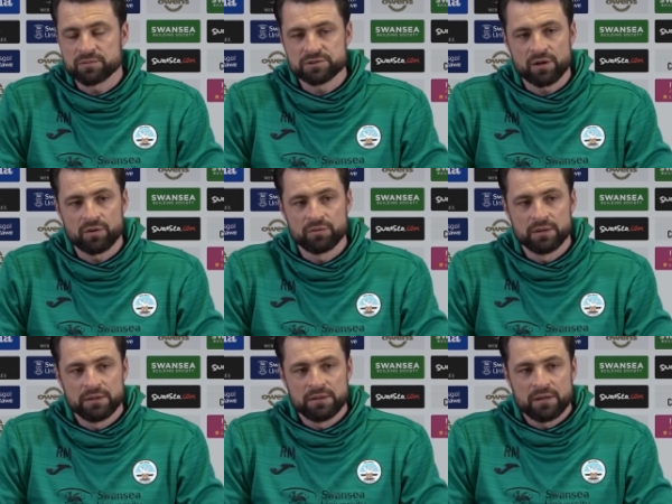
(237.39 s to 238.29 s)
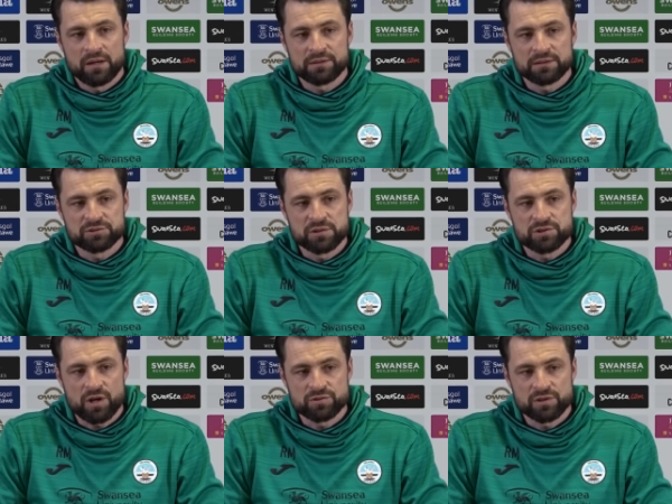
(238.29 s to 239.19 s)
So I think
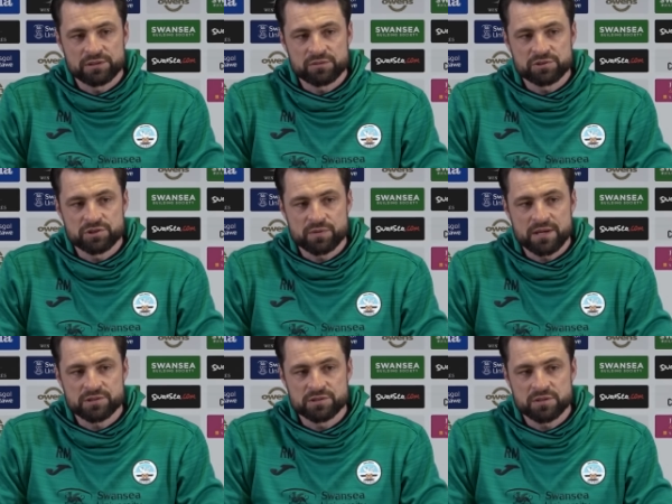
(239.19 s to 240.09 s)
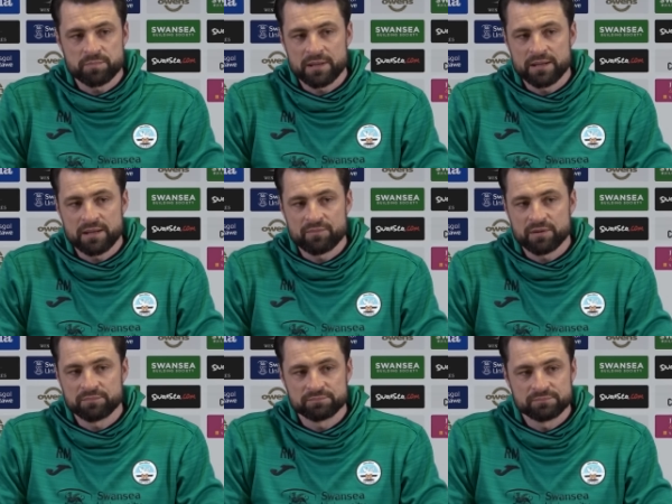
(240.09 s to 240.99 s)
Joe's ideal situation is to play another